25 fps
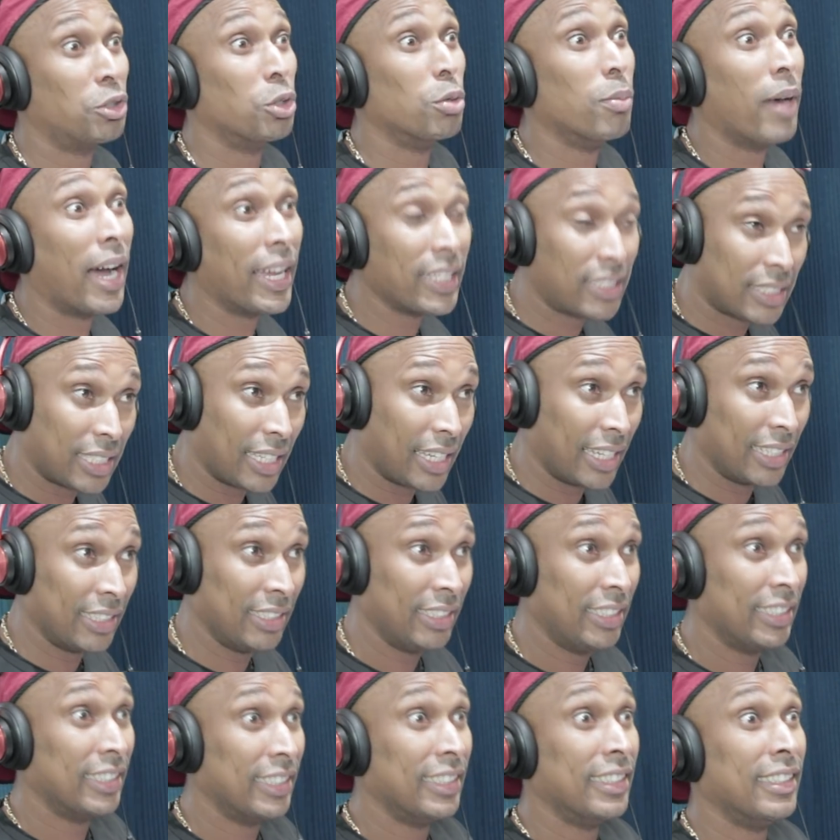Do my
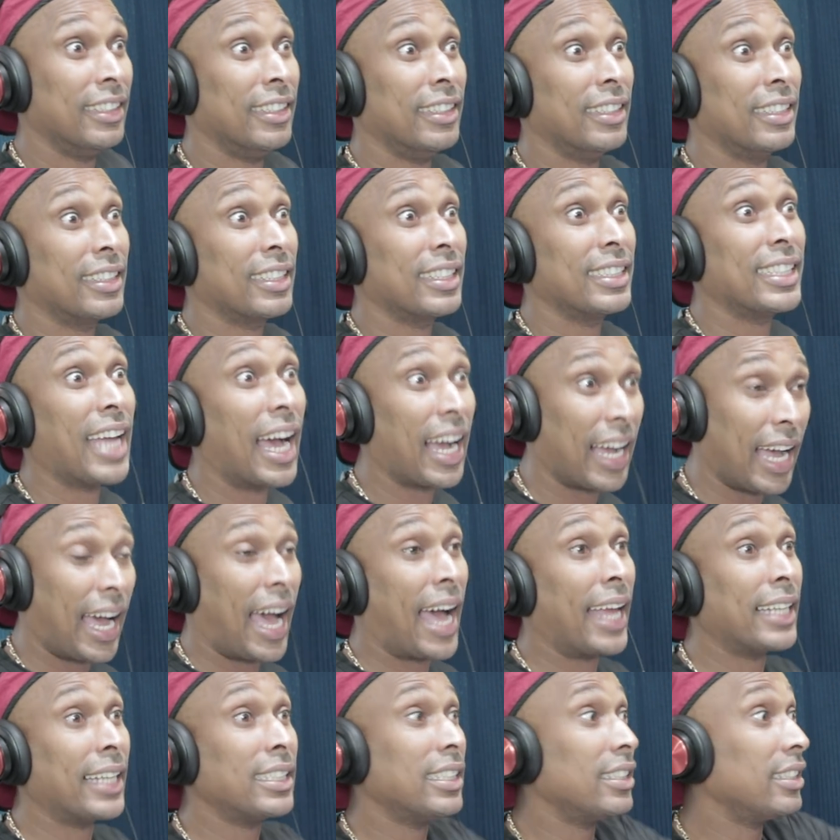thing. That
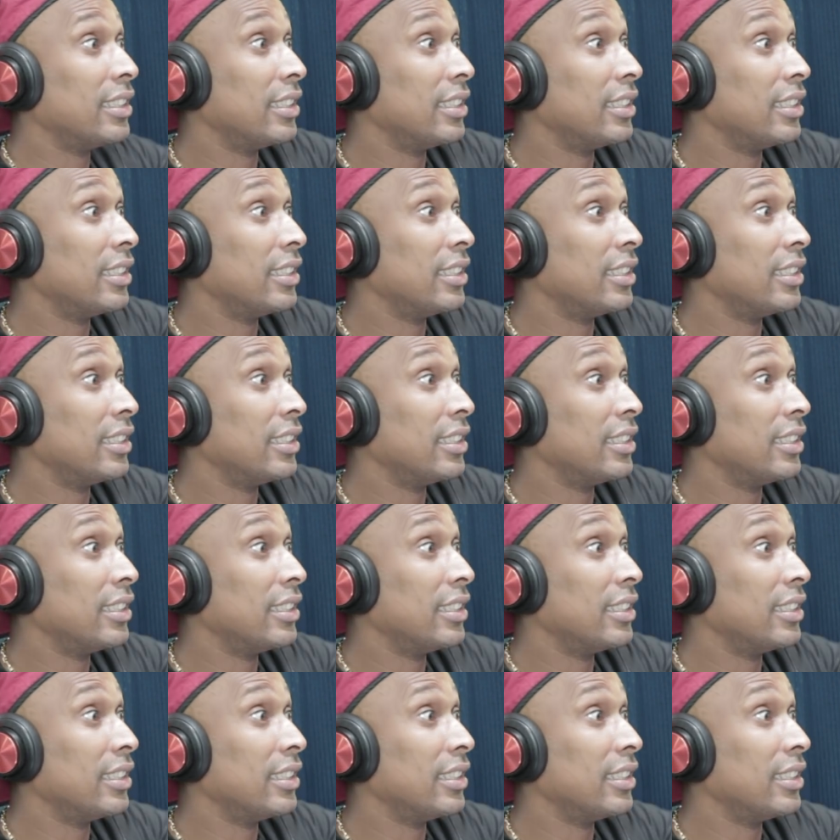and